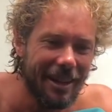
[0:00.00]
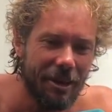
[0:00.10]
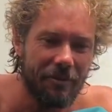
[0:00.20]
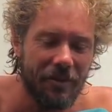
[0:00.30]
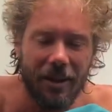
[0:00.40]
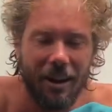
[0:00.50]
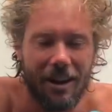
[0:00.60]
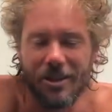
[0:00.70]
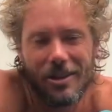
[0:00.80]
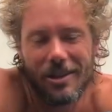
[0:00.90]
um
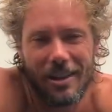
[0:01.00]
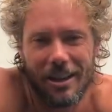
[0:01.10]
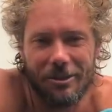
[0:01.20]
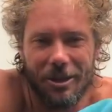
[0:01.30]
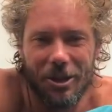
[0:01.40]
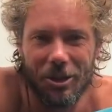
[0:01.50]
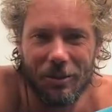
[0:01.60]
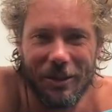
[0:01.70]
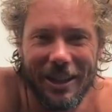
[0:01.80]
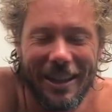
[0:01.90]
ours is exactly where it
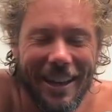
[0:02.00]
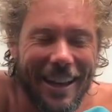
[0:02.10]
should be,